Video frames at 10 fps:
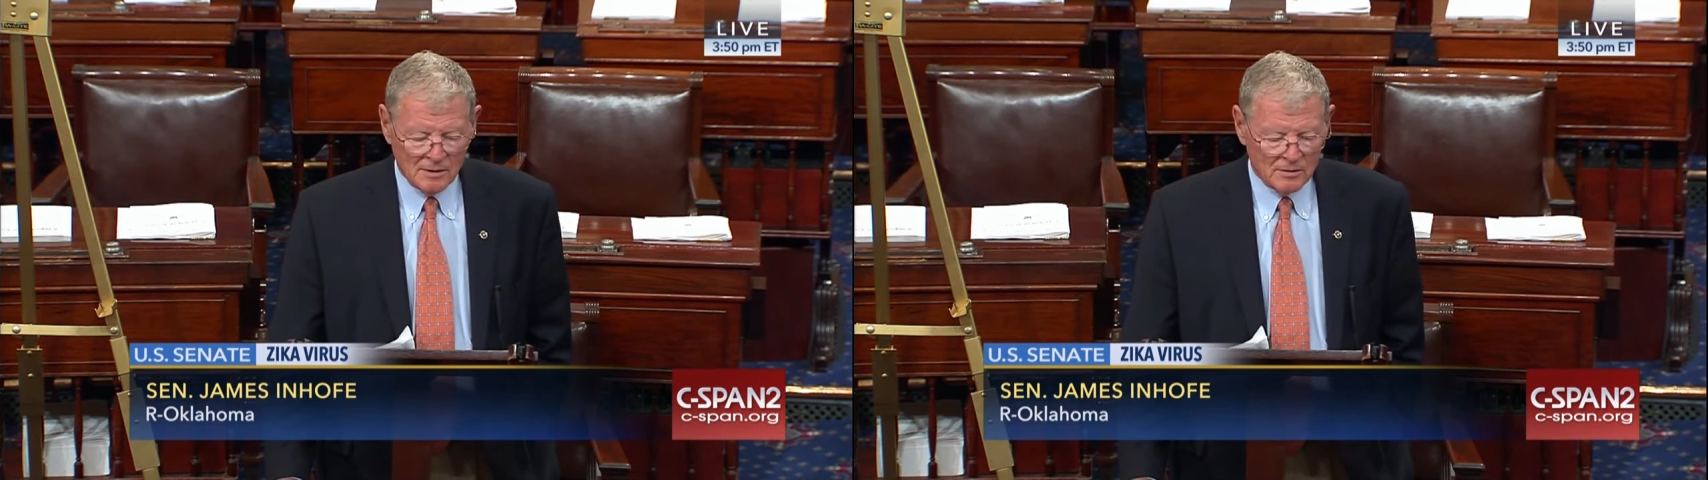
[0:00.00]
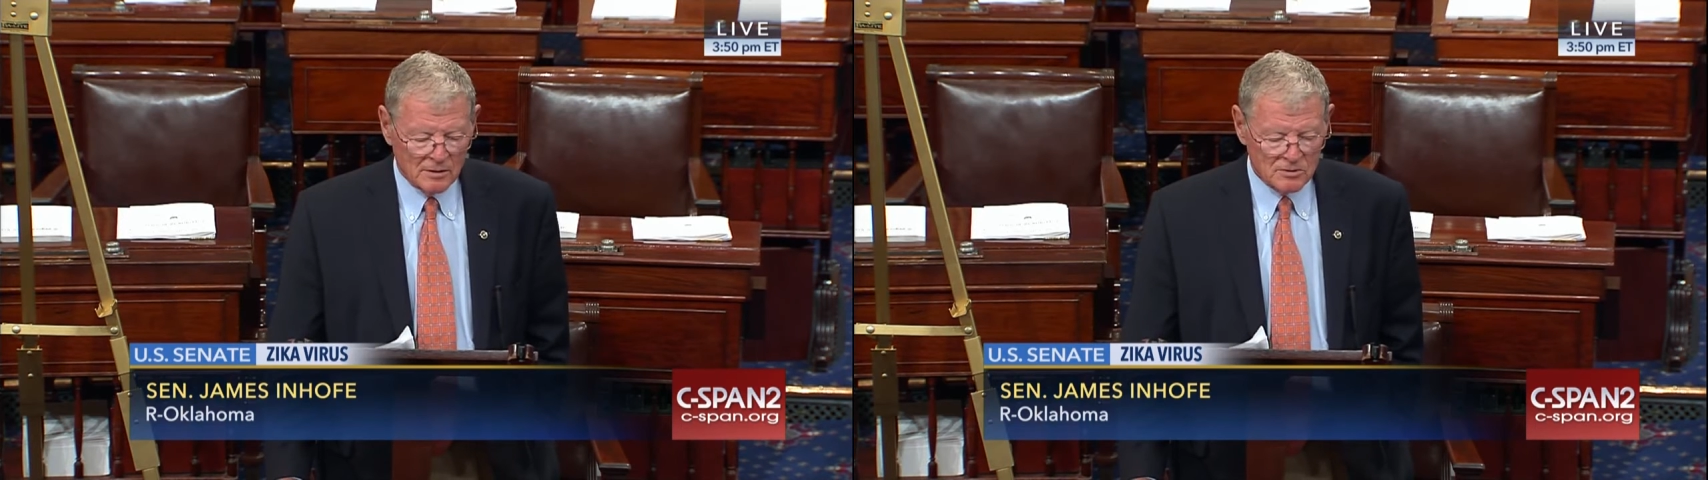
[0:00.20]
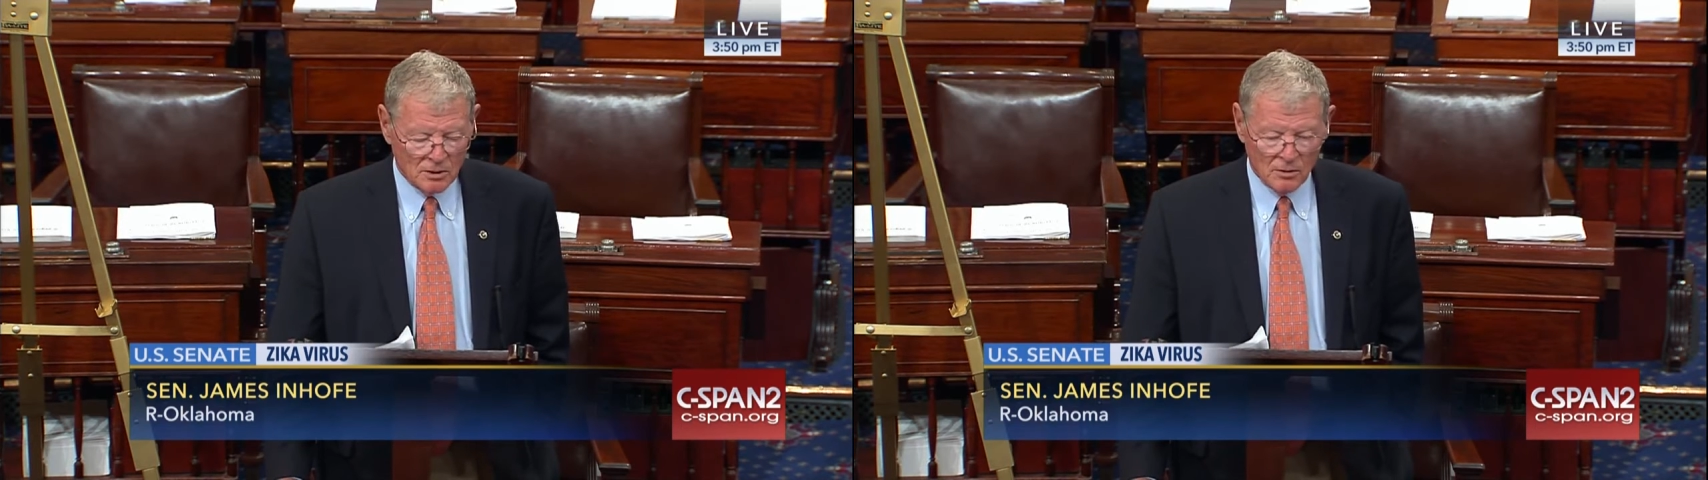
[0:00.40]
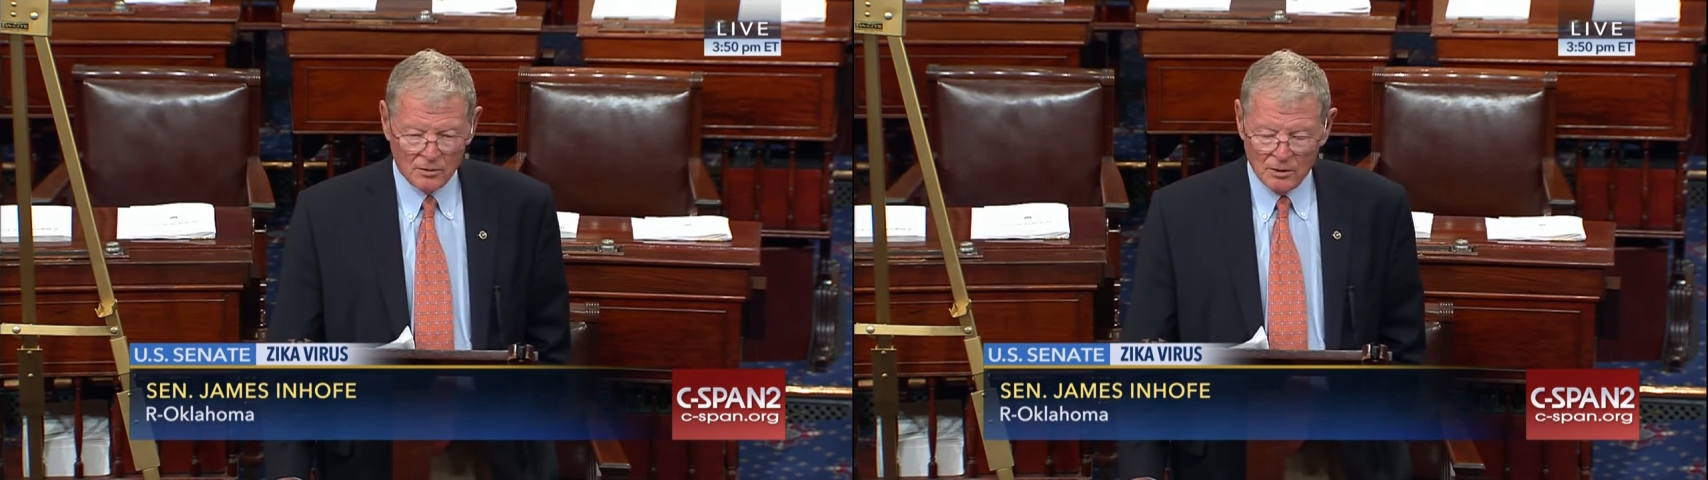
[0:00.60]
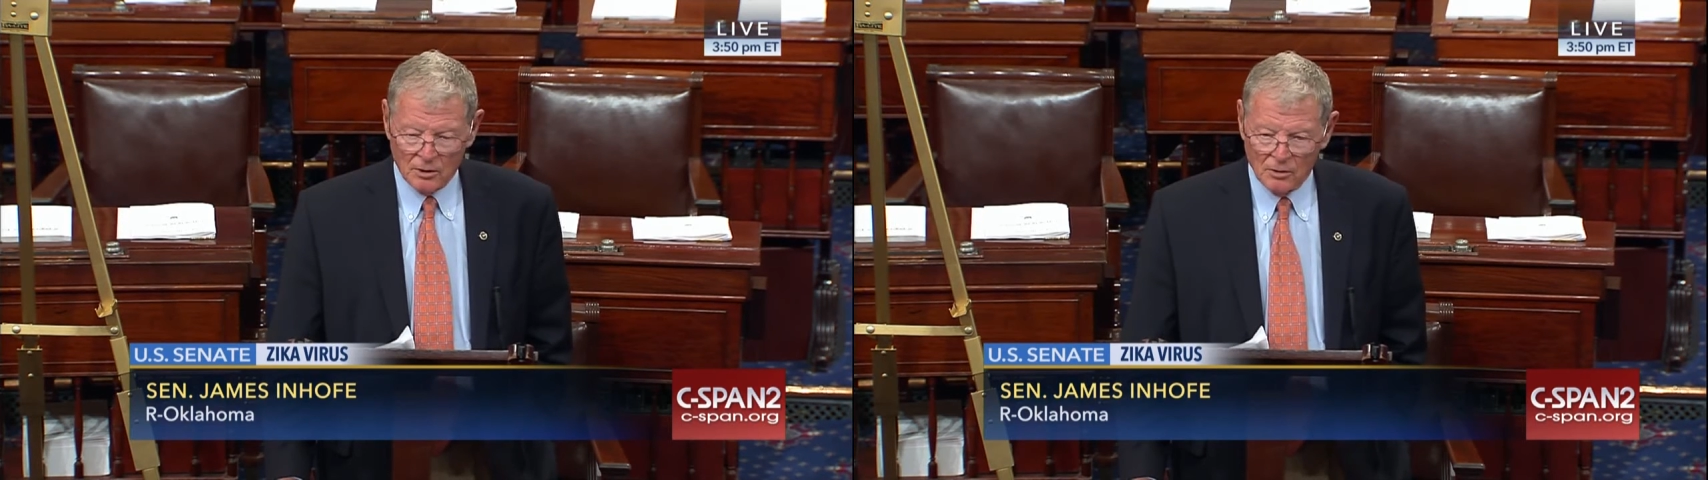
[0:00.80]
there's a little
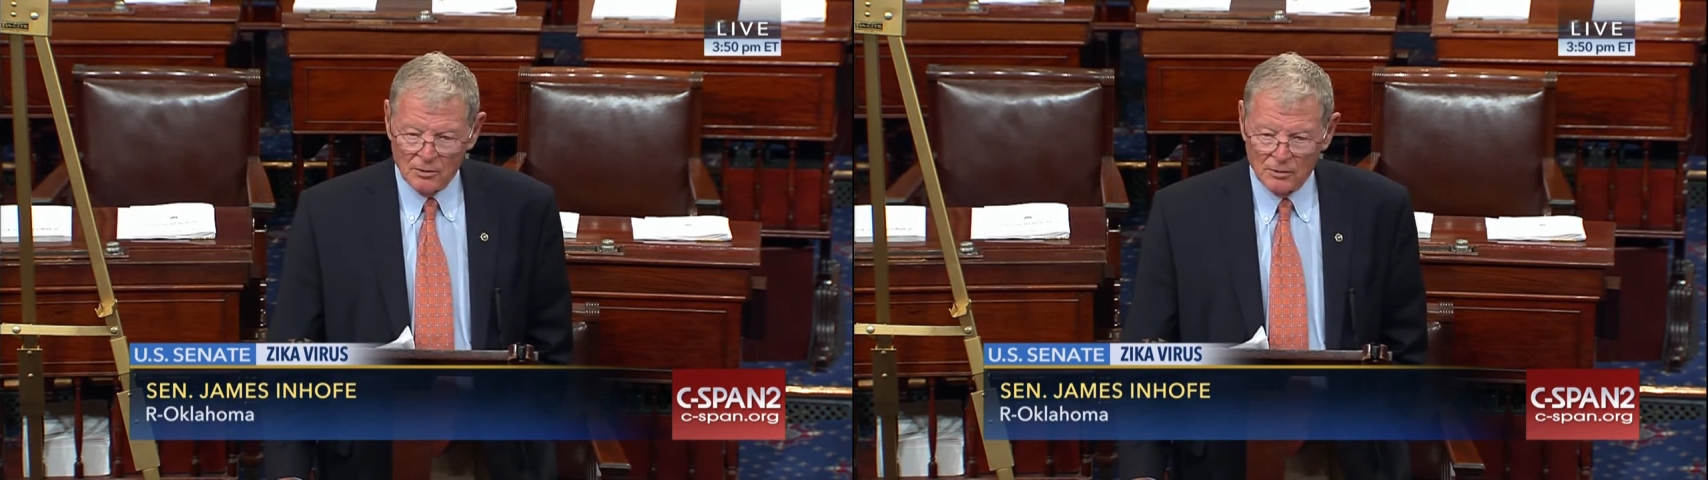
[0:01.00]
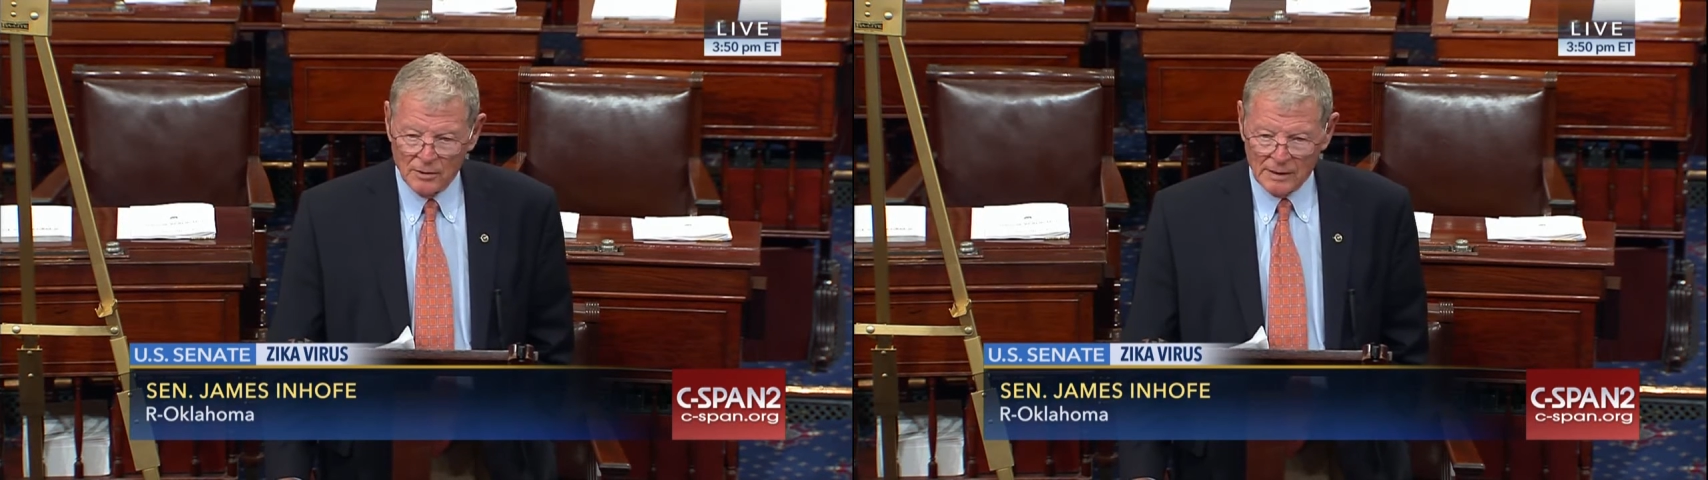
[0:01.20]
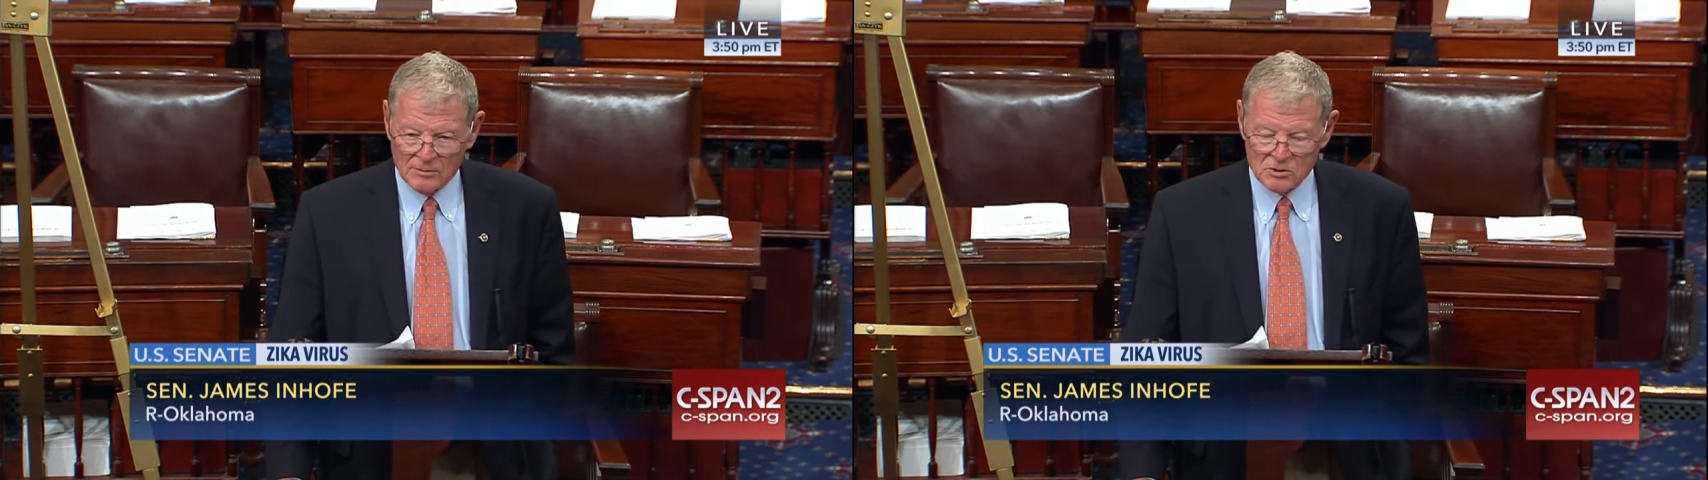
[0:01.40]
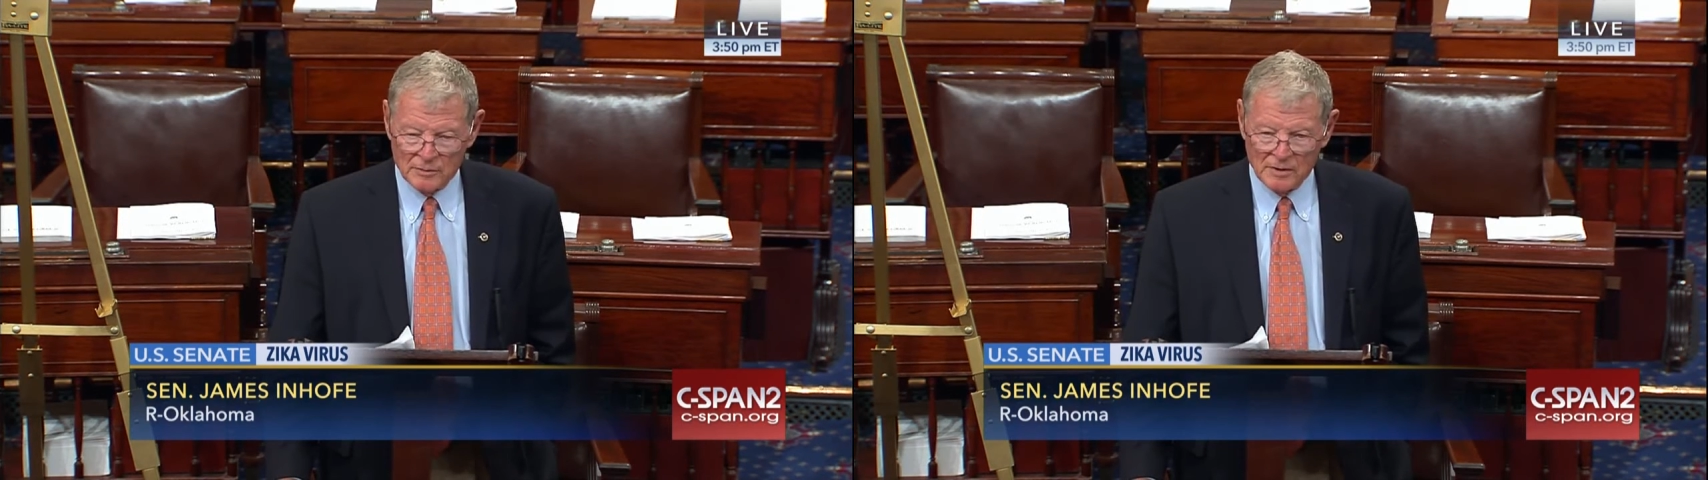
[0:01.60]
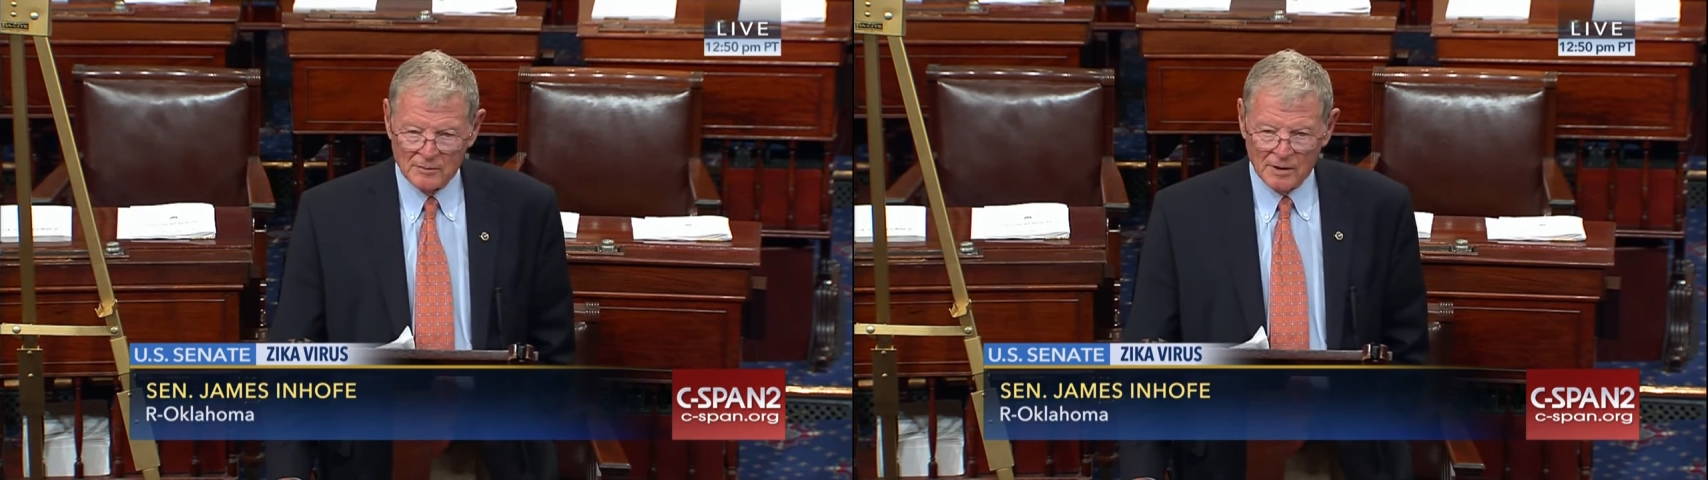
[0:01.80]
girl who happens to
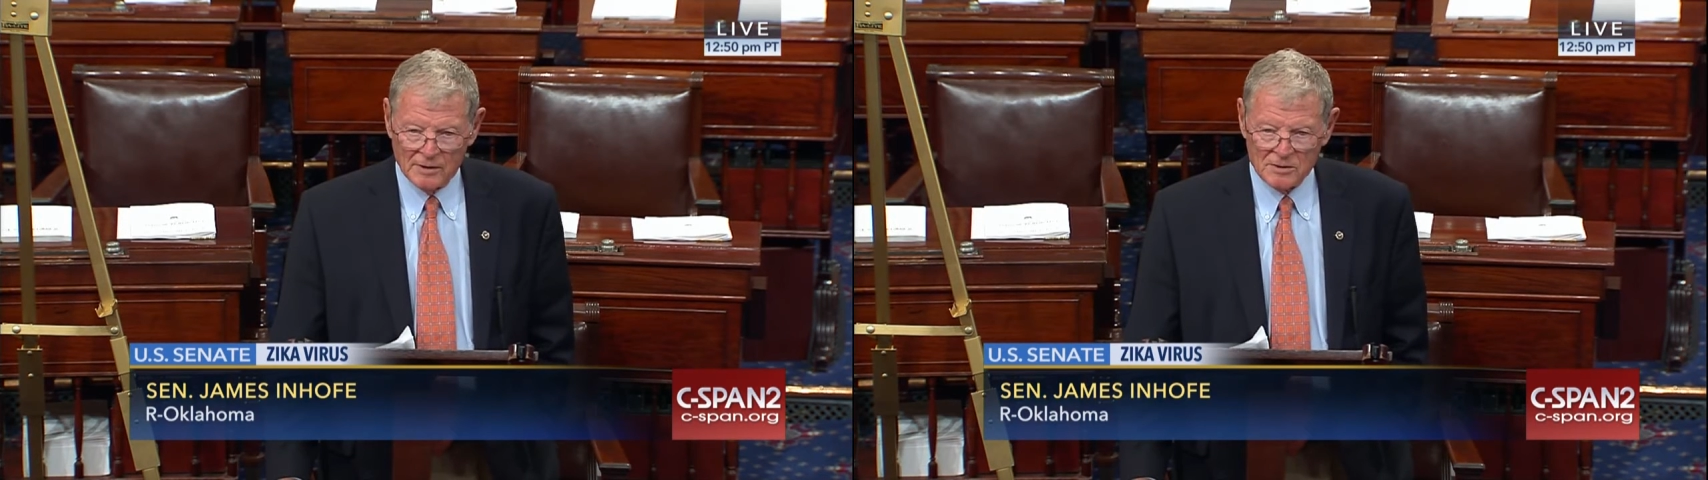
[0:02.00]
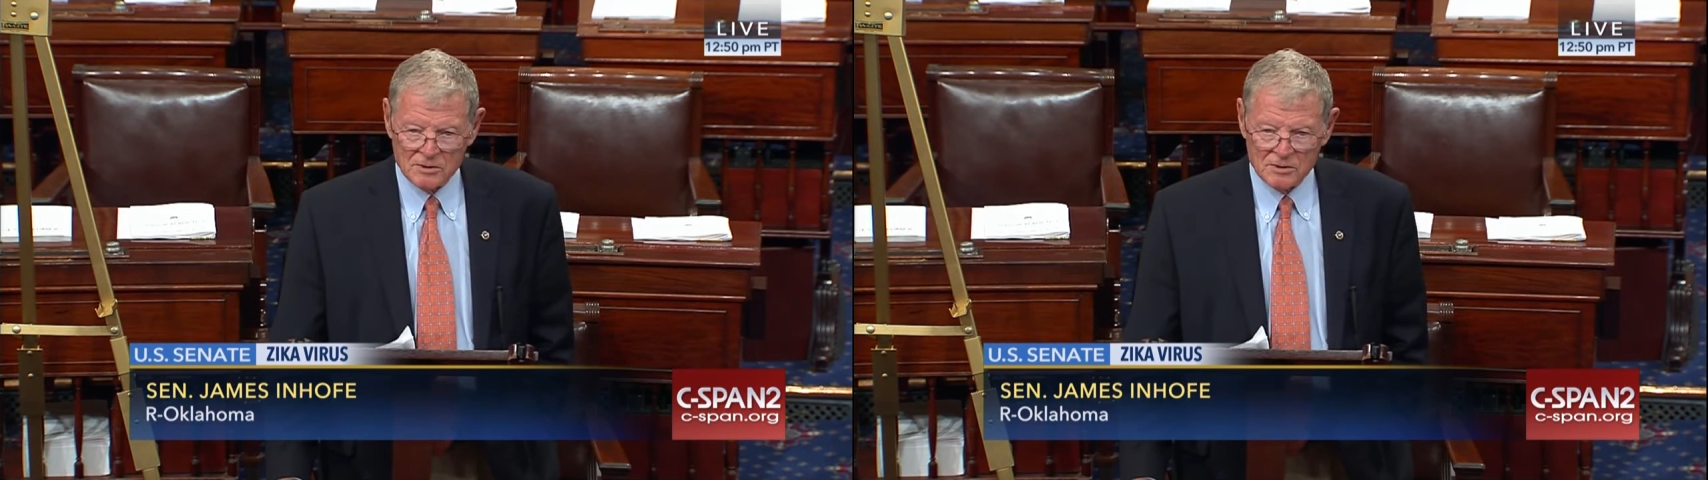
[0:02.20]
be my